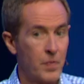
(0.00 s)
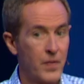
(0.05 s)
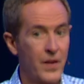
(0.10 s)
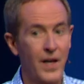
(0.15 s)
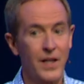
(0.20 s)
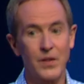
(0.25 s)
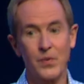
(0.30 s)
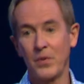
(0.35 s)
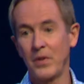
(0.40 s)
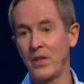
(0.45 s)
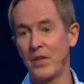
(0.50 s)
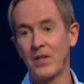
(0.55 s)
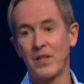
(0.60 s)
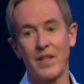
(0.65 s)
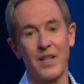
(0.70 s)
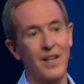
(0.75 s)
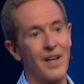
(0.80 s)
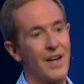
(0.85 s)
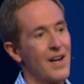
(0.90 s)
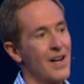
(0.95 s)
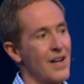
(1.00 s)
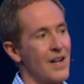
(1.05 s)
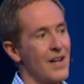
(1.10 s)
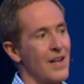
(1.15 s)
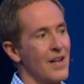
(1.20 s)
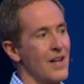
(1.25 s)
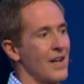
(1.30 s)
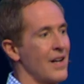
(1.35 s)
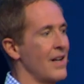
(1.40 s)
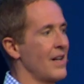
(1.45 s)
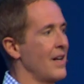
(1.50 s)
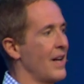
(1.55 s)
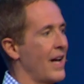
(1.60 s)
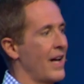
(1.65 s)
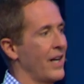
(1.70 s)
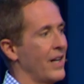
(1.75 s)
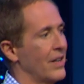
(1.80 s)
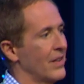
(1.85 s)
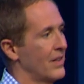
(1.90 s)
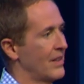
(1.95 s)
That's when you say,
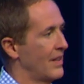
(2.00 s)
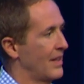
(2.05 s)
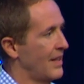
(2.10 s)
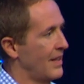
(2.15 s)
anger.